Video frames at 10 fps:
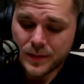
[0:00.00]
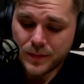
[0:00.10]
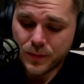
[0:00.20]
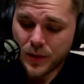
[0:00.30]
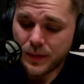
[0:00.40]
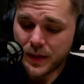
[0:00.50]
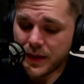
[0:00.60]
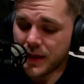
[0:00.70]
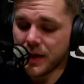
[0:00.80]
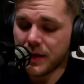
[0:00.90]
Probably like,
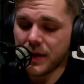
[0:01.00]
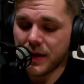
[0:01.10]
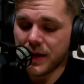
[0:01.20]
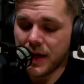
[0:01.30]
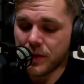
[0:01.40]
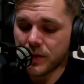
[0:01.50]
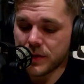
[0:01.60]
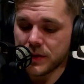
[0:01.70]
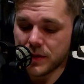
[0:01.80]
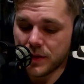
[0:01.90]
an hour in the
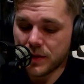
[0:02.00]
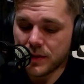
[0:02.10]
sauna.